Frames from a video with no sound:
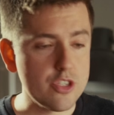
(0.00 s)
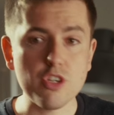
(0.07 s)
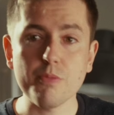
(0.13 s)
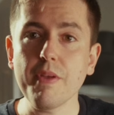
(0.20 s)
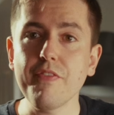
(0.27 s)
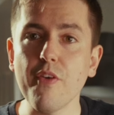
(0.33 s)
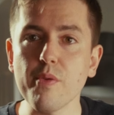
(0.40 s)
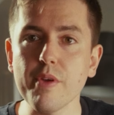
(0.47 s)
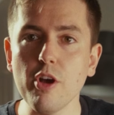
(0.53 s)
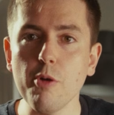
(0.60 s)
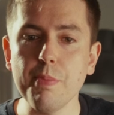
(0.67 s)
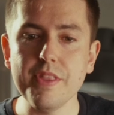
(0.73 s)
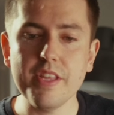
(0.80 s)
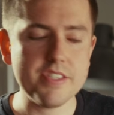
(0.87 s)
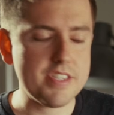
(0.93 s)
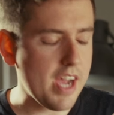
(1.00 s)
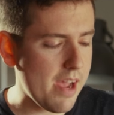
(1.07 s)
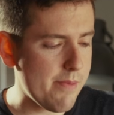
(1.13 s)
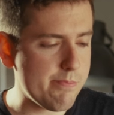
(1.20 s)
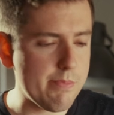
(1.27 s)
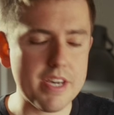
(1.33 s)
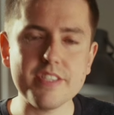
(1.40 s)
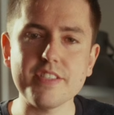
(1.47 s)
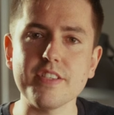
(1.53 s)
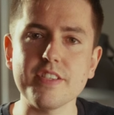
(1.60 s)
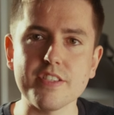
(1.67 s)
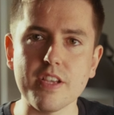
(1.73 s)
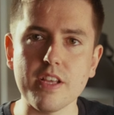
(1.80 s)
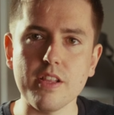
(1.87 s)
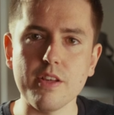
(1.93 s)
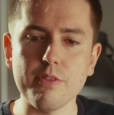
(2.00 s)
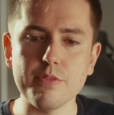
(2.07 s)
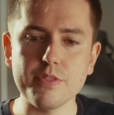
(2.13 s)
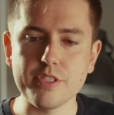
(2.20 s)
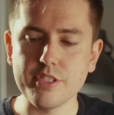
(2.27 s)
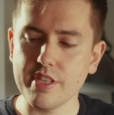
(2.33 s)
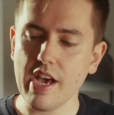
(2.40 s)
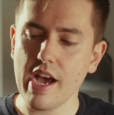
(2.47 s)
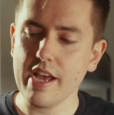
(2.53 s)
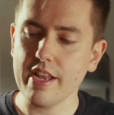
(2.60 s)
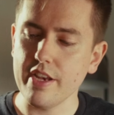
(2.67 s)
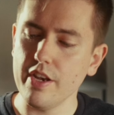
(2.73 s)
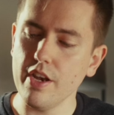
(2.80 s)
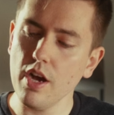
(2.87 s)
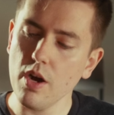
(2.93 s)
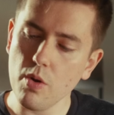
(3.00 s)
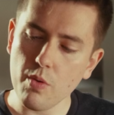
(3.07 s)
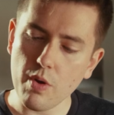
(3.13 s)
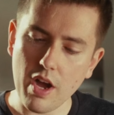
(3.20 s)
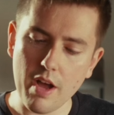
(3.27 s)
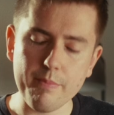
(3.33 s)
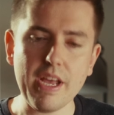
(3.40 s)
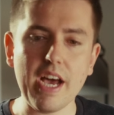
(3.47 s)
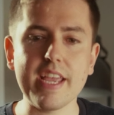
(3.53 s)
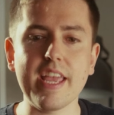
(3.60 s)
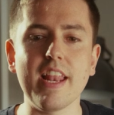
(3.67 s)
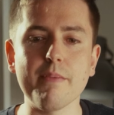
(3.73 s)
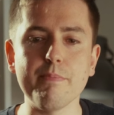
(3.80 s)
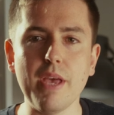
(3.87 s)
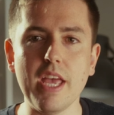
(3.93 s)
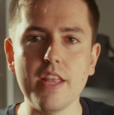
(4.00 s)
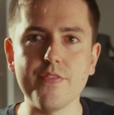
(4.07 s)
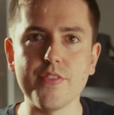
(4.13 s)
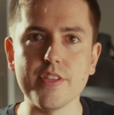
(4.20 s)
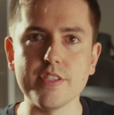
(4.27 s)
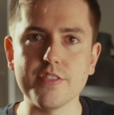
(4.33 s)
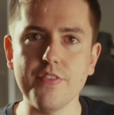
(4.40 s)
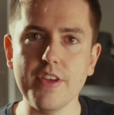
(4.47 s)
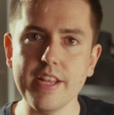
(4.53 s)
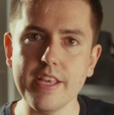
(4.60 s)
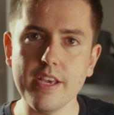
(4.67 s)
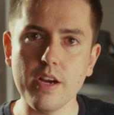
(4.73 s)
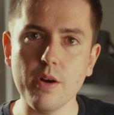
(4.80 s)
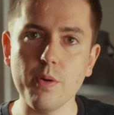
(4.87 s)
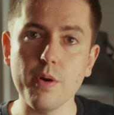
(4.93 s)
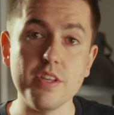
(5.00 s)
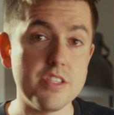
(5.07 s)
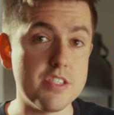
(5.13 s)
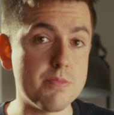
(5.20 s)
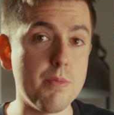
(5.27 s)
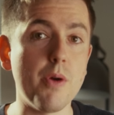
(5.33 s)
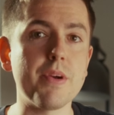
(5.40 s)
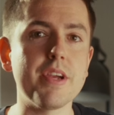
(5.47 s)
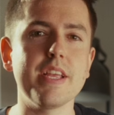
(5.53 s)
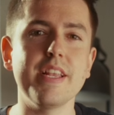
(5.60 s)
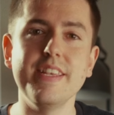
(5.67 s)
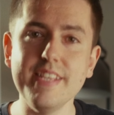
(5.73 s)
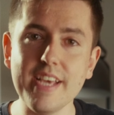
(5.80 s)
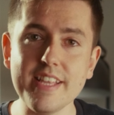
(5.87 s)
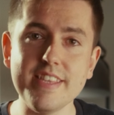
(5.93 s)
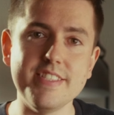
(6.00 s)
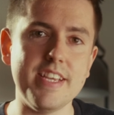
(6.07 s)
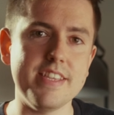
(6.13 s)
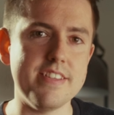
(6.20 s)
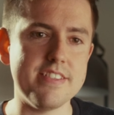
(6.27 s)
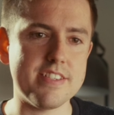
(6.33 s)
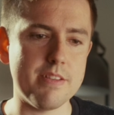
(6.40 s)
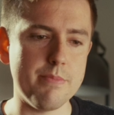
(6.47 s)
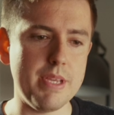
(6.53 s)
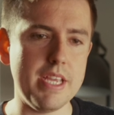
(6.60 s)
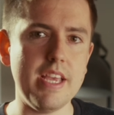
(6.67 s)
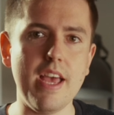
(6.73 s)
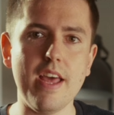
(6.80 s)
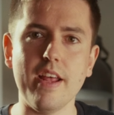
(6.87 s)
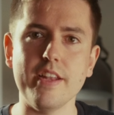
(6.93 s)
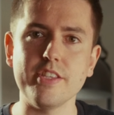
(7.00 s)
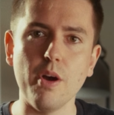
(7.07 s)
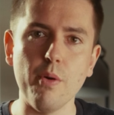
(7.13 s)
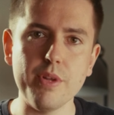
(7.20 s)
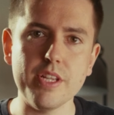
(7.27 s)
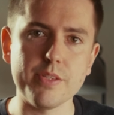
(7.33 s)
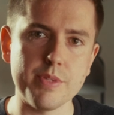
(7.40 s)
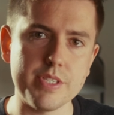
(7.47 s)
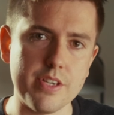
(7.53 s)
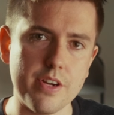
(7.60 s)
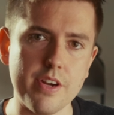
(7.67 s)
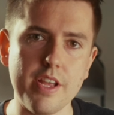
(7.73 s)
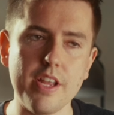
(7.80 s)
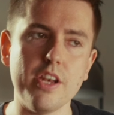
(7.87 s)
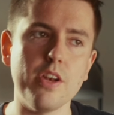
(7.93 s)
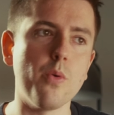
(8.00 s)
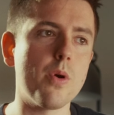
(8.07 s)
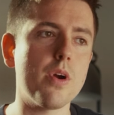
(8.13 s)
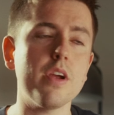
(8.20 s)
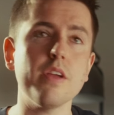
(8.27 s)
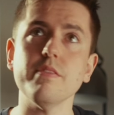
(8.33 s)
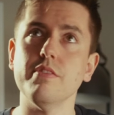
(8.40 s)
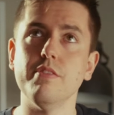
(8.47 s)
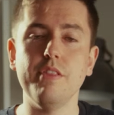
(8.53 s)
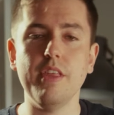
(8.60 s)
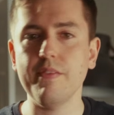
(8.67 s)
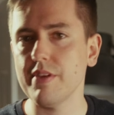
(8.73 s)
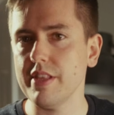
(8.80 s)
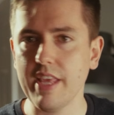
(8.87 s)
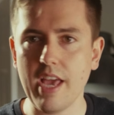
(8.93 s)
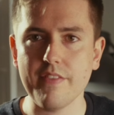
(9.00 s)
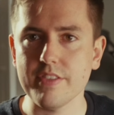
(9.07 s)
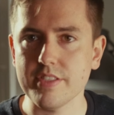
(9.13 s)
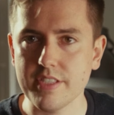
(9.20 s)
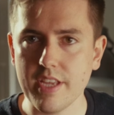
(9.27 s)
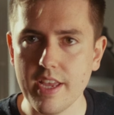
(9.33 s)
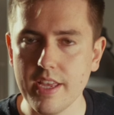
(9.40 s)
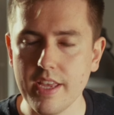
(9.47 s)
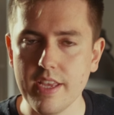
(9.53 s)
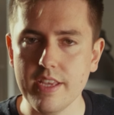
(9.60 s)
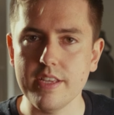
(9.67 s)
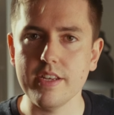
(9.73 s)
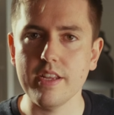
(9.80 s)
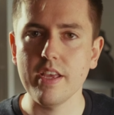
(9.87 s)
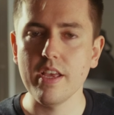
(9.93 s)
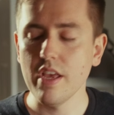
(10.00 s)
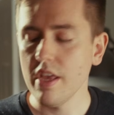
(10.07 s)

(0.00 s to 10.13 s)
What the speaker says: So before we open this, I must disclose that no, I'm not getting paid for this video. SmallRig did send this to me and I don't need to return it, nor do they really have a say in,